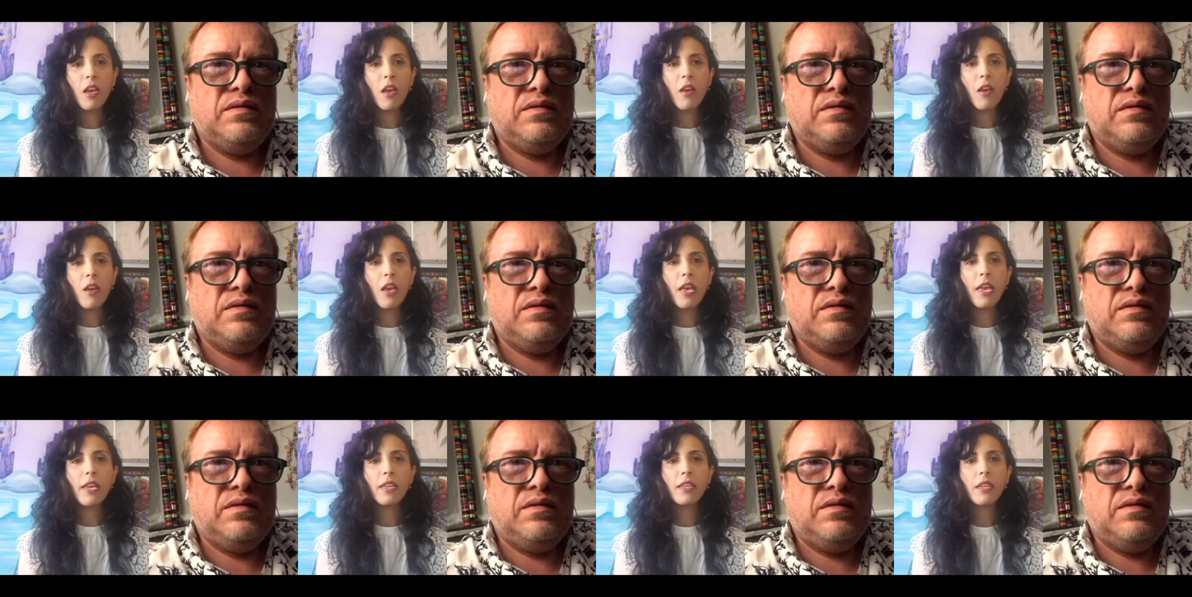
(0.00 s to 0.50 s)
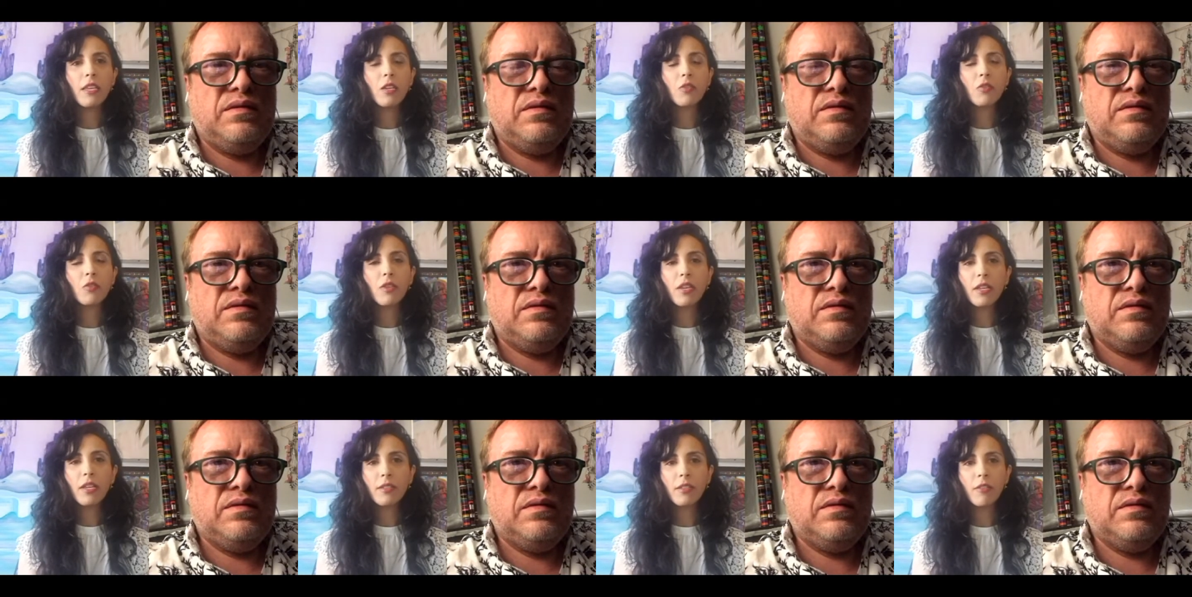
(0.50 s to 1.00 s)
Speaker 1: any
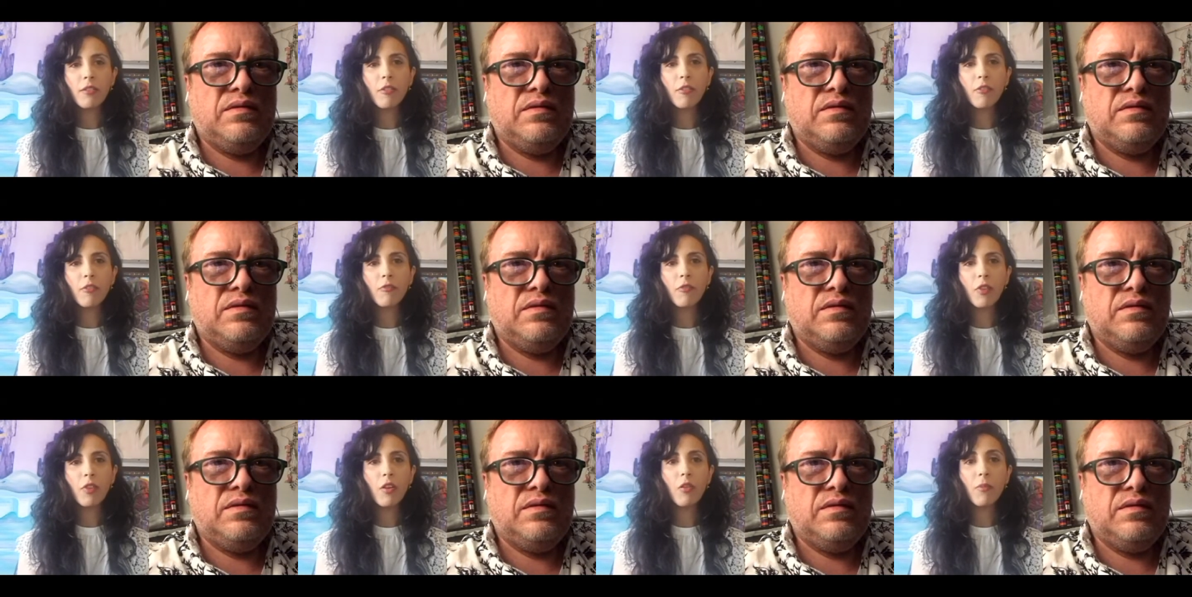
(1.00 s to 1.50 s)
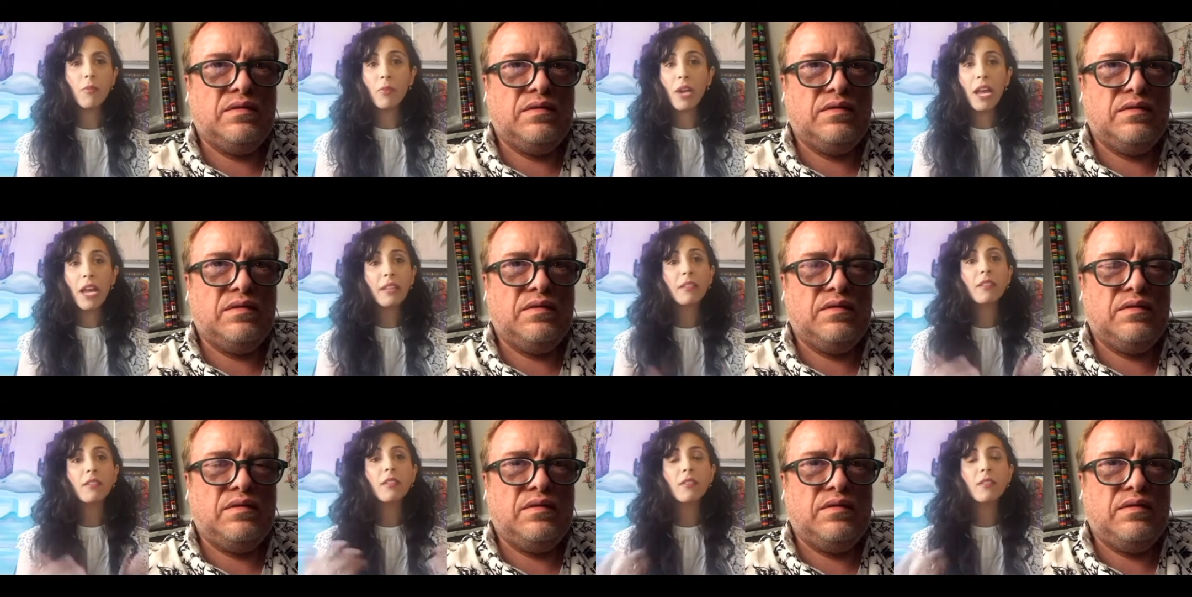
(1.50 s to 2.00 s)
creative
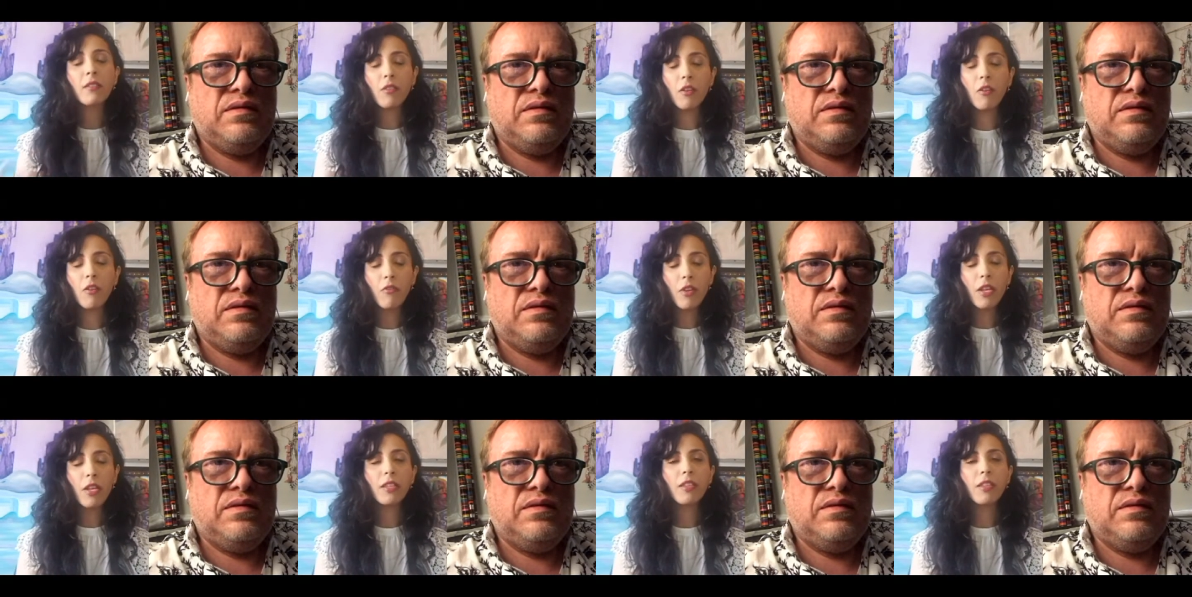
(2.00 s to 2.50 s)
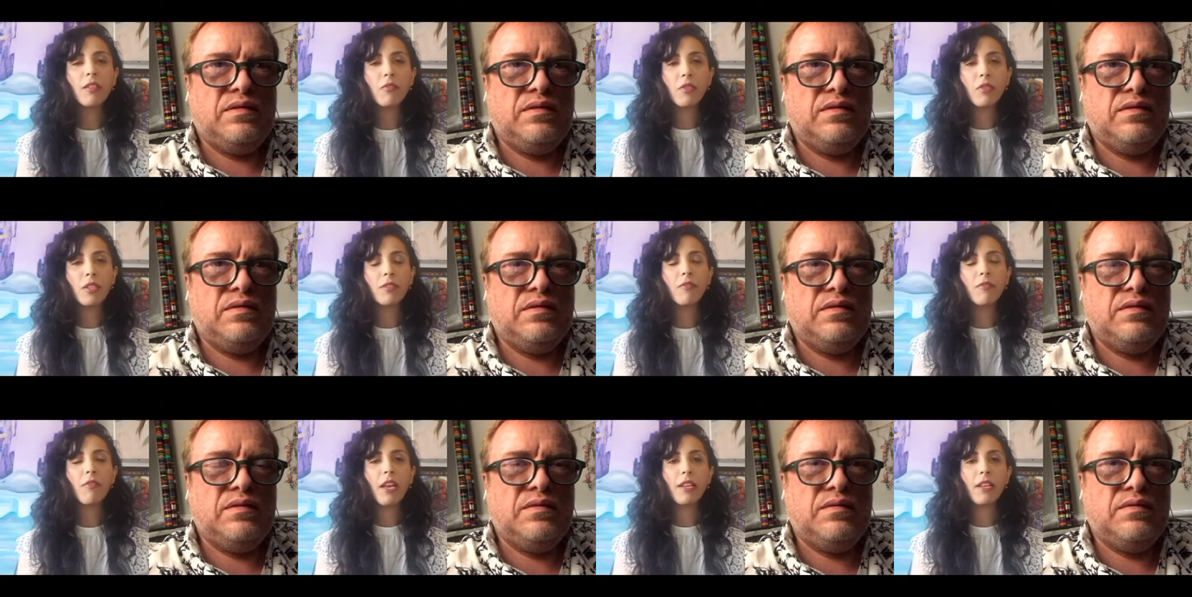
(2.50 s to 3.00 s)
practice of any
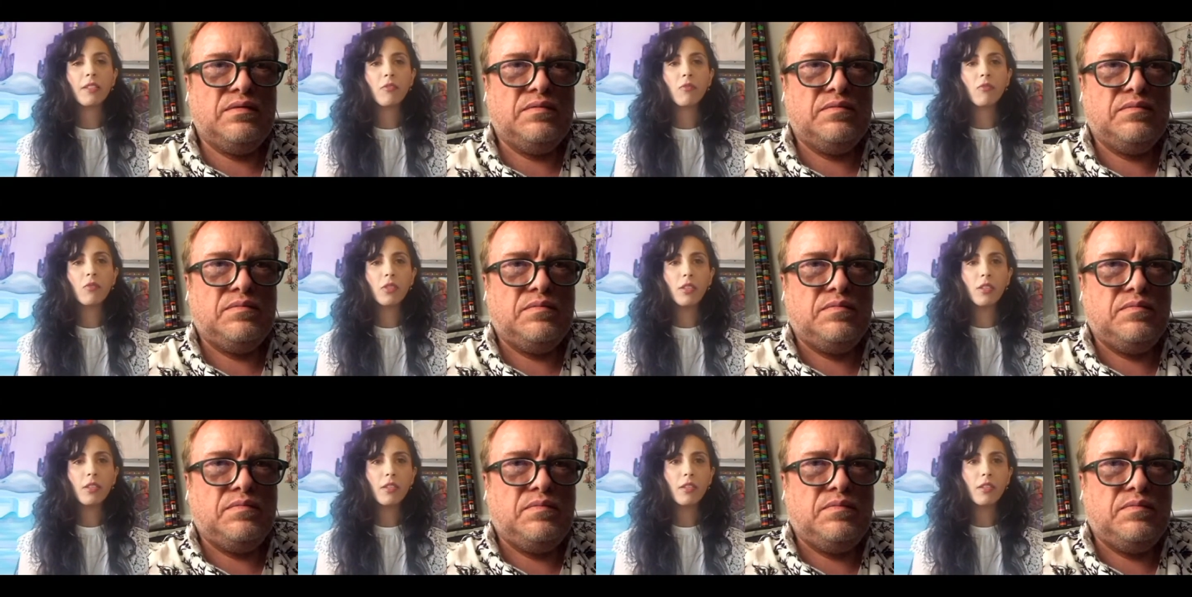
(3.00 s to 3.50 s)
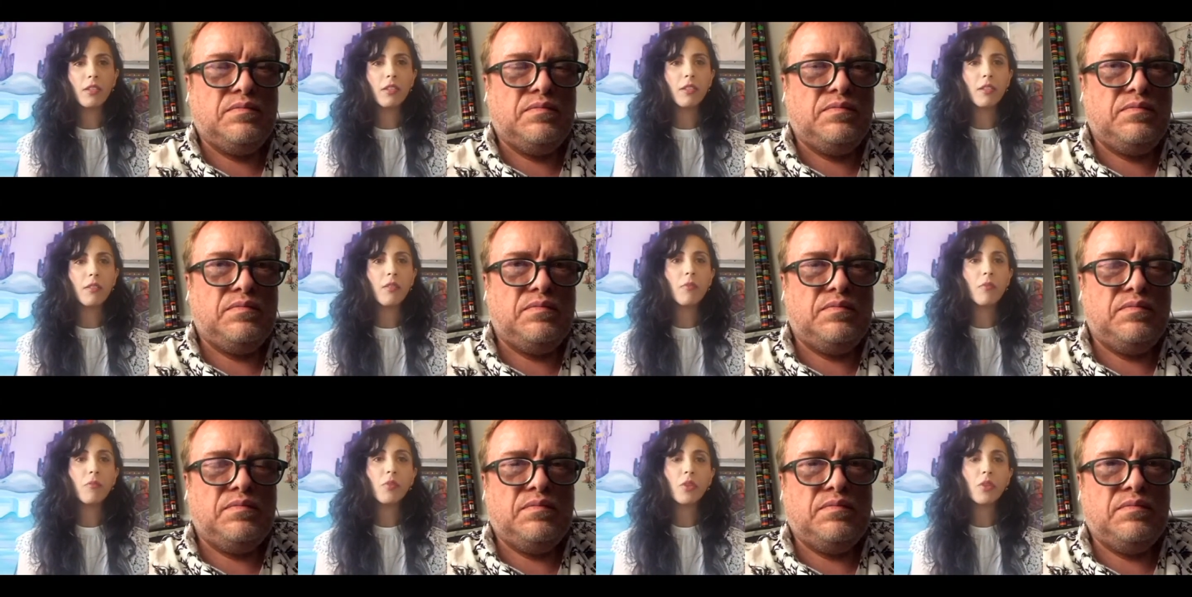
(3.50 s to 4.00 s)
creative activity can
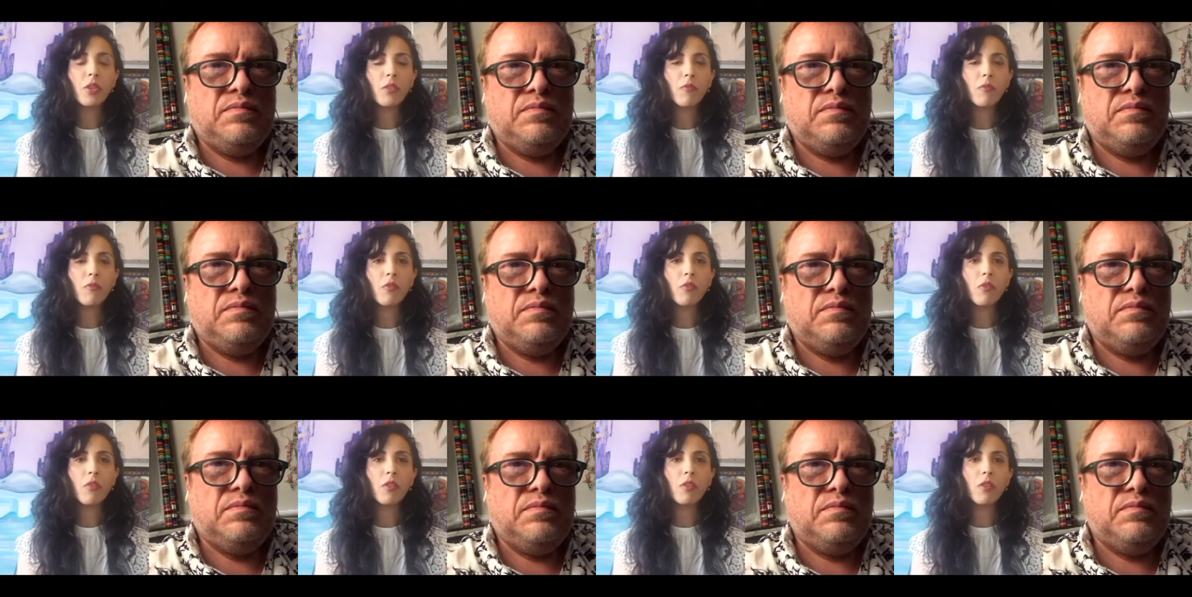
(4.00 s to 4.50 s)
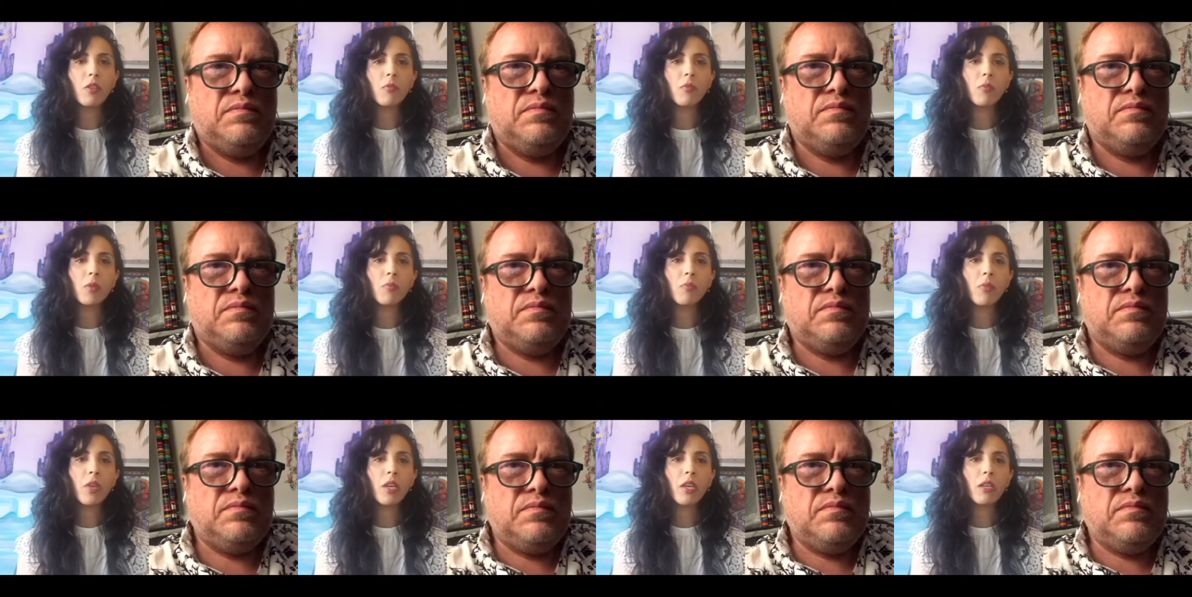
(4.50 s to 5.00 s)
bring forth.
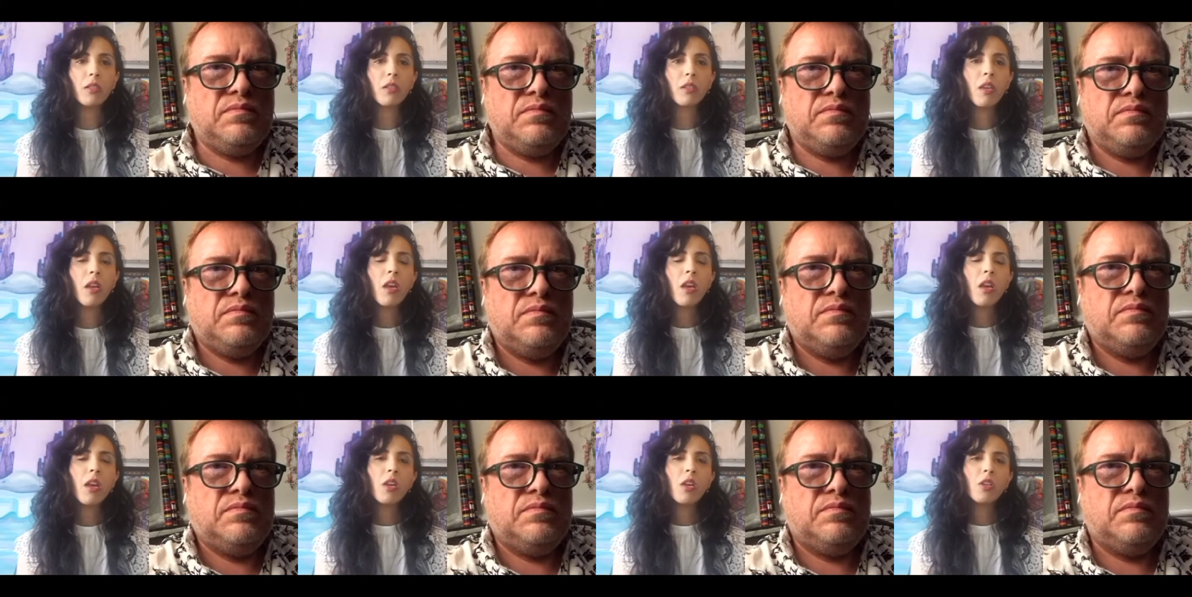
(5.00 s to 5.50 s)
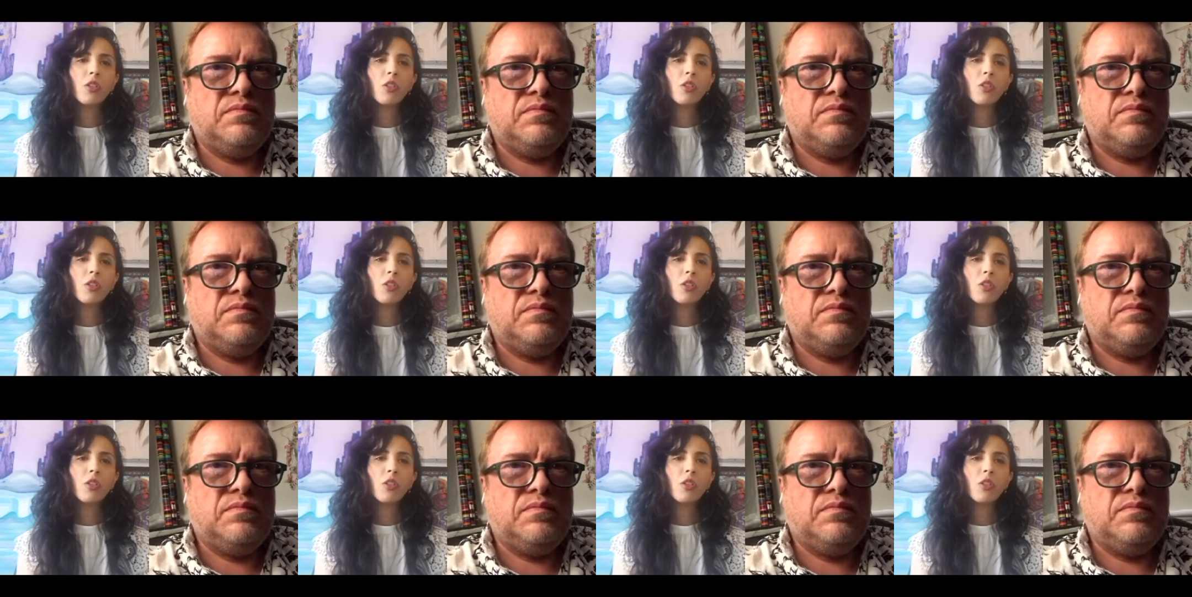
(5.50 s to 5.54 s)
Do